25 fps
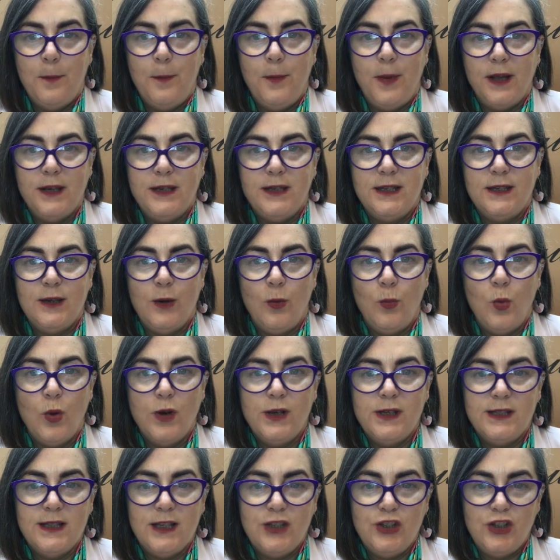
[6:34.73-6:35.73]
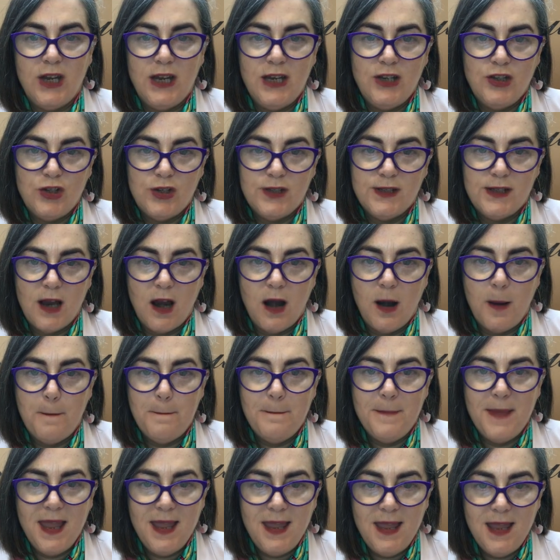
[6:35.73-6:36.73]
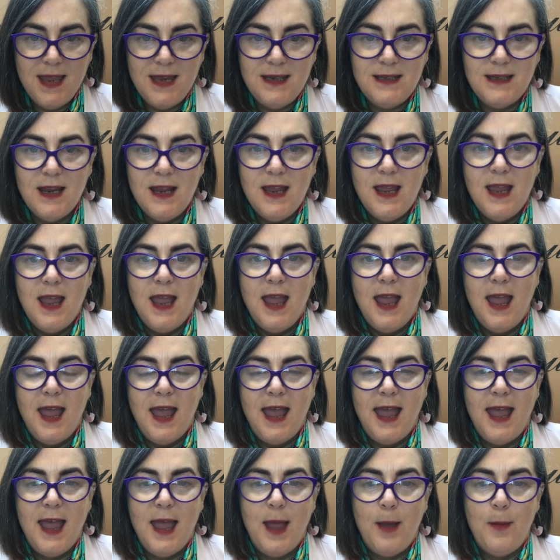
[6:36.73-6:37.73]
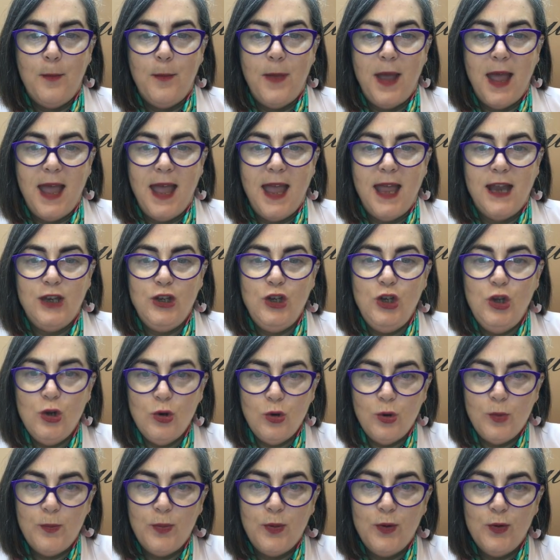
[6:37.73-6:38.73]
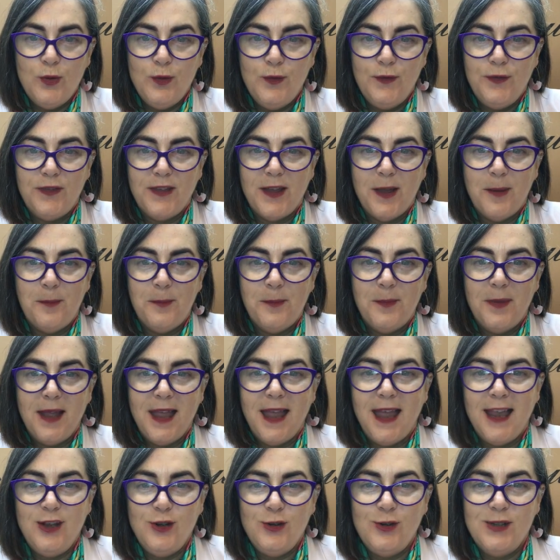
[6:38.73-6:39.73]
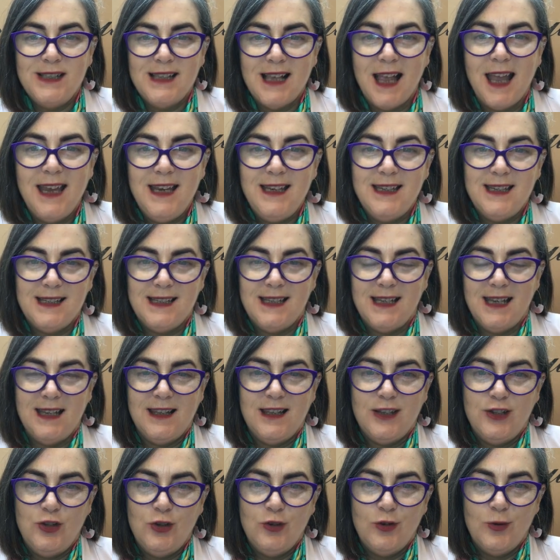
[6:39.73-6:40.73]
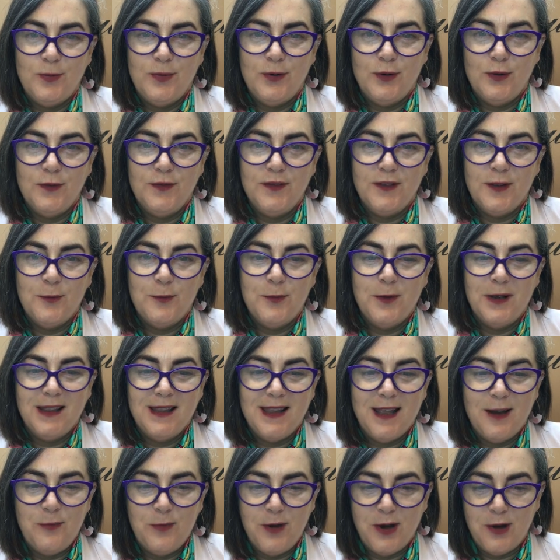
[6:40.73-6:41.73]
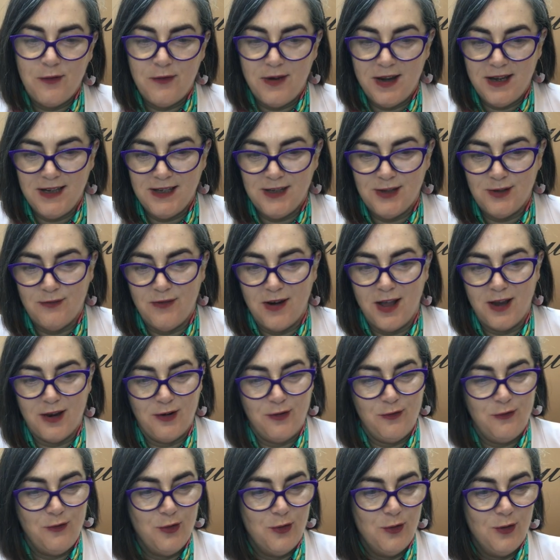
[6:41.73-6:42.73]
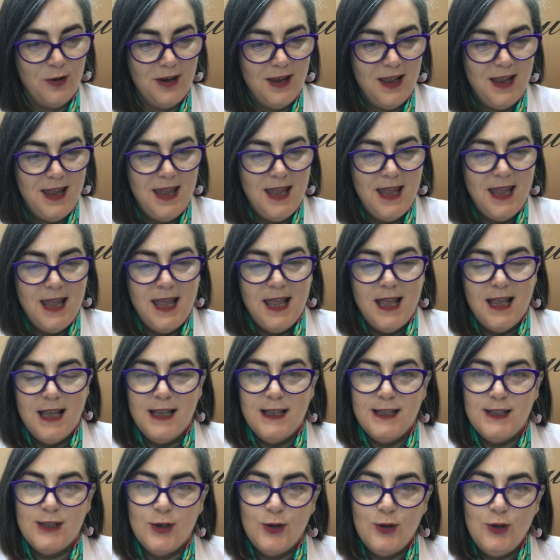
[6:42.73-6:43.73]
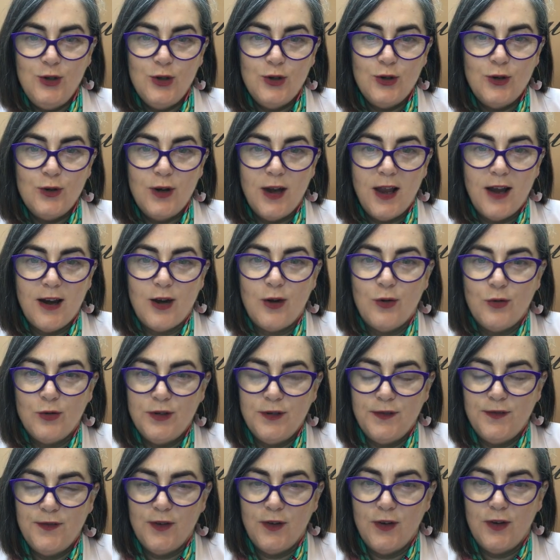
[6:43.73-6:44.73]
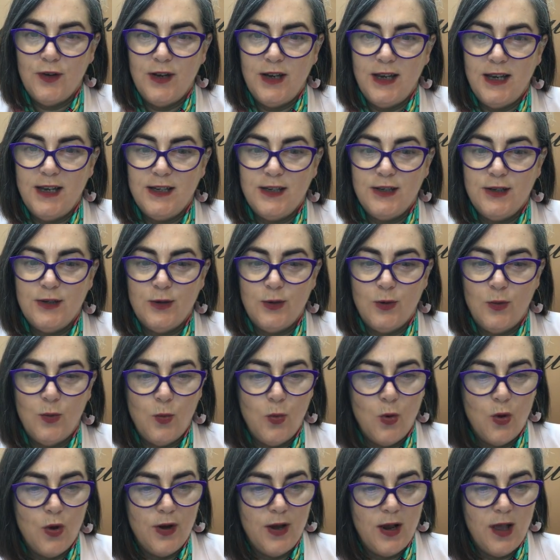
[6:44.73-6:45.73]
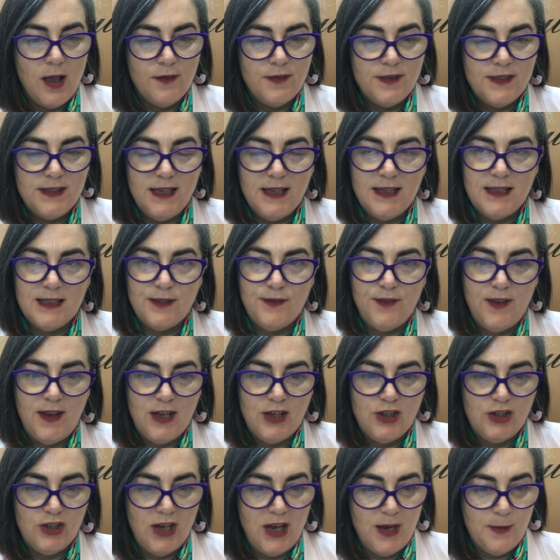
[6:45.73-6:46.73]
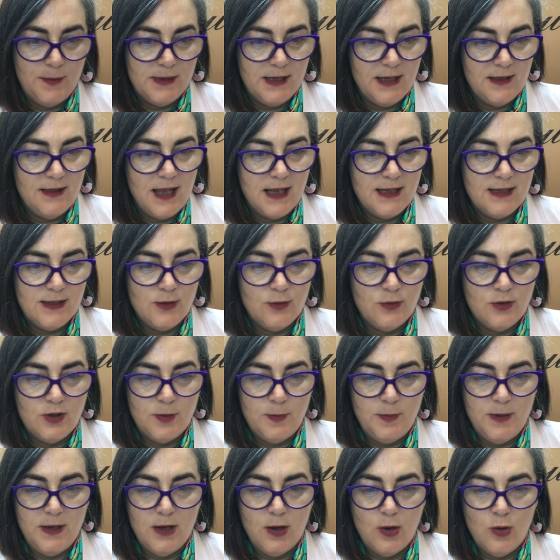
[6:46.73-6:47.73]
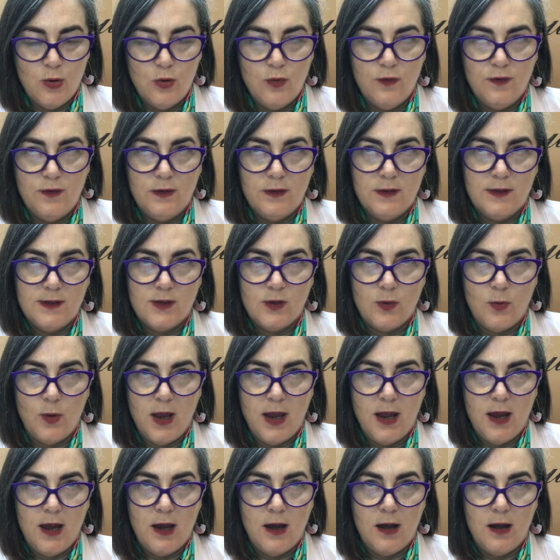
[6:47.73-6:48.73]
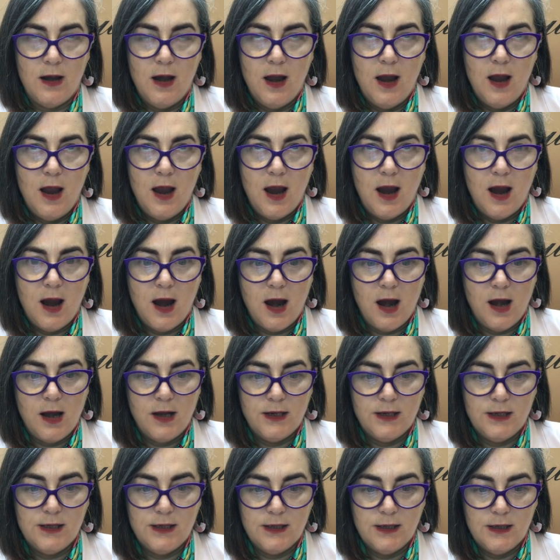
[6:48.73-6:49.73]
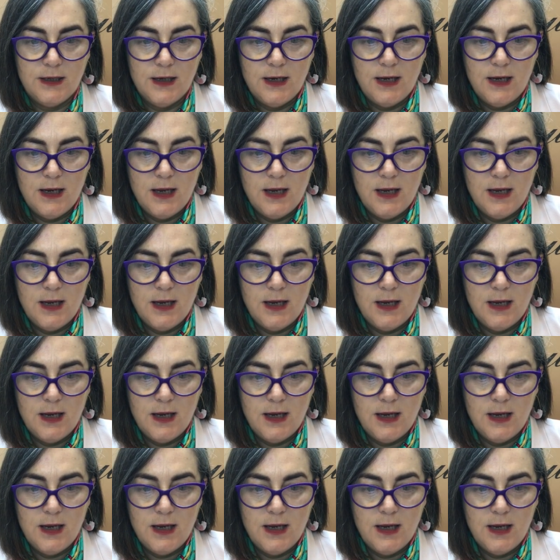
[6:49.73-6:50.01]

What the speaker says: but once the changes are made and you approve them and you sign to say that you approve them, well, then we're ready to rock and roll. So you are going to fall into one of six face shapes, and that's going to be oval, square, heart,